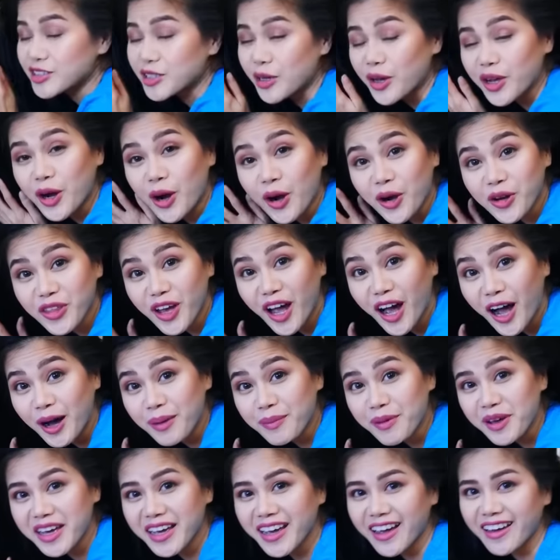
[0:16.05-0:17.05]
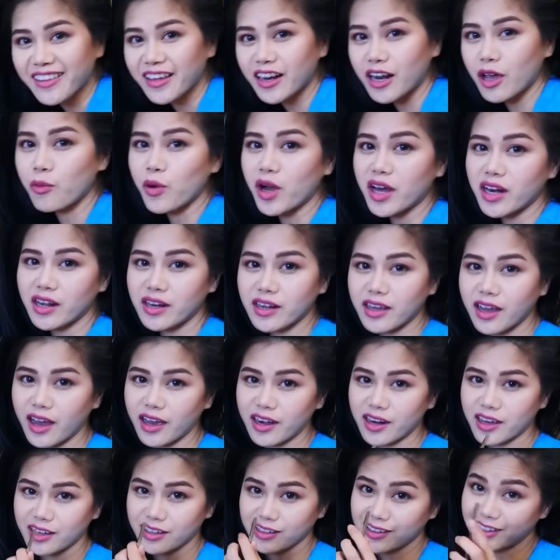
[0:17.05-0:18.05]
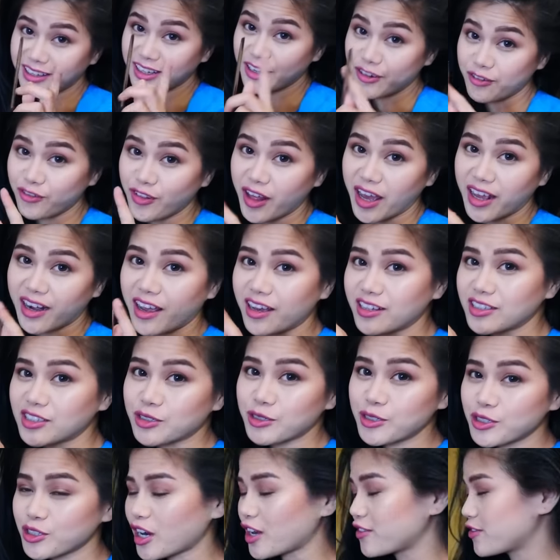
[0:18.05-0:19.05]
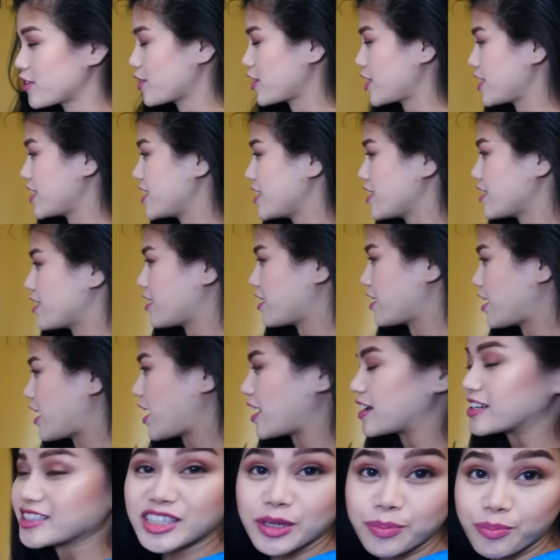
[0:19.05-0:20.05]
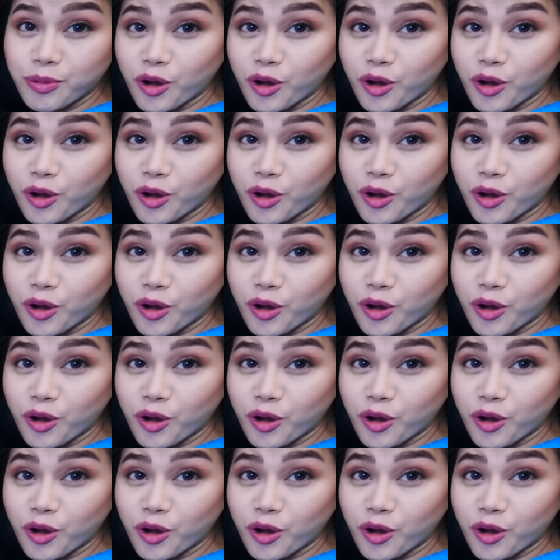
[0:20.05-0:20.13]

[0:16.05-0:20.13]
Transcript: So I heard the humming, and then I went and got, a like, a flathead screwdriver right here, and to